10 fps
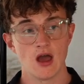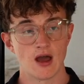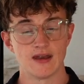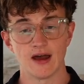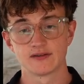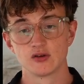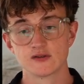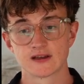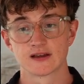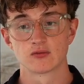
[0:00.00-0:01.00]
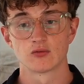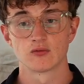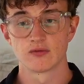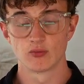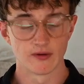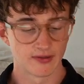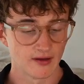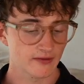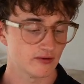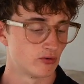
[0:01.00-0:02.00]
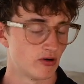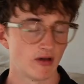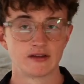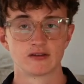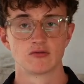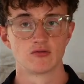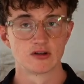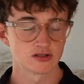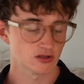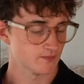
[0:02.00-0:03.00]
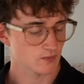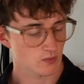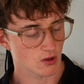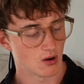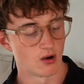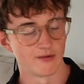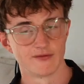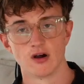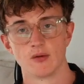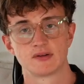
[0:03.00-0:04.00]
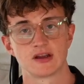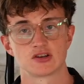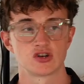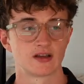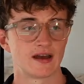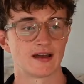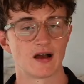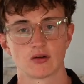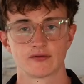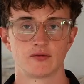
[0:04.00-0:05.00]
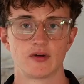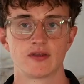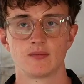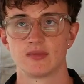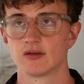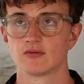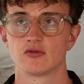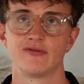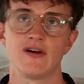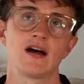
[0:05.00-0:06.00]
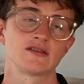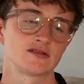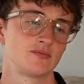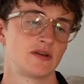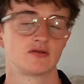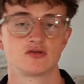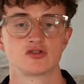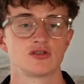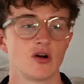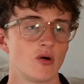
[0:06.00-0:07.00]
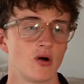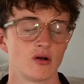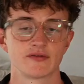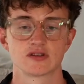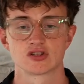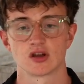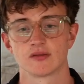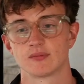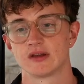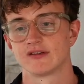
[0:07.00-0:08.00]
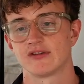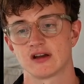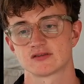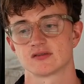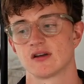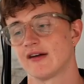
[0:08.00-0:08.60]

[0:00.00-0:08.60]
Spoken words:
And not using it with this, you run into the risk of potentially getting out of the rhythm, being too fast, being too slow, all of a sudden being faster